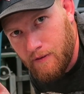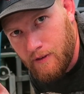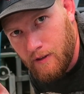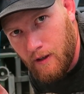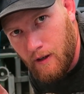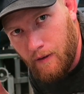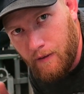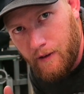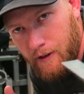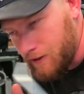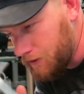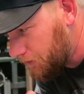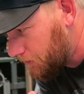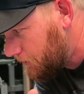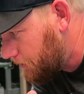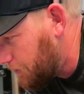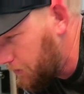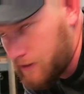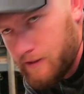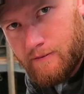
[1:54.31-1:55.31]
so there's
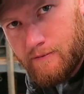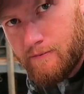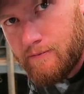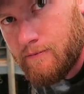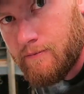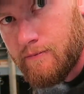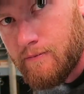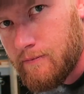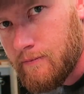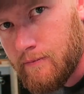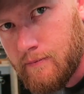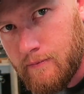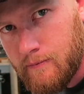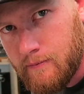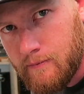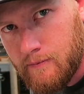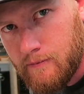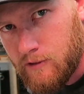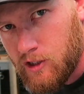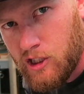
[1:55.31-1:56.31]
just
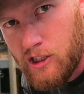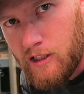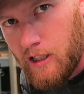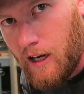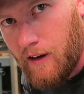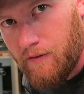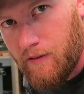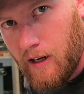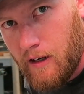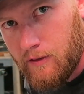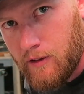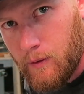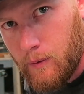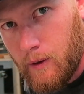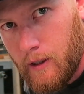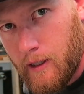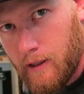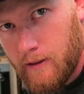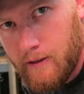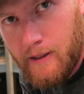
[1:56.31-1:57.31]
stuff
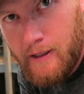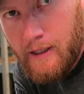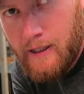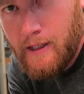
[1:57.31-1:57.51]
everywhere.